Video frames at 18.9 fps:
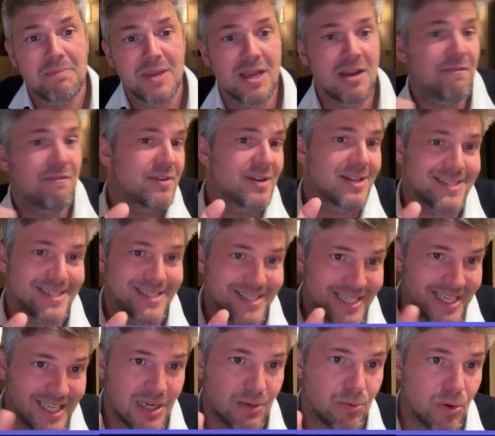Nfinite is a
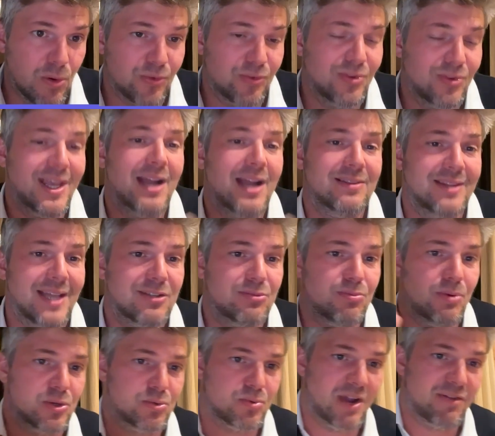key role, so that's
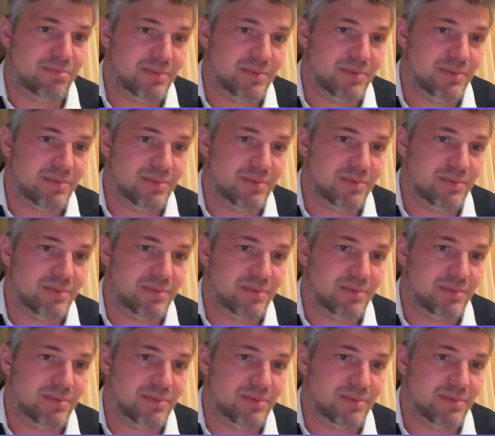what drives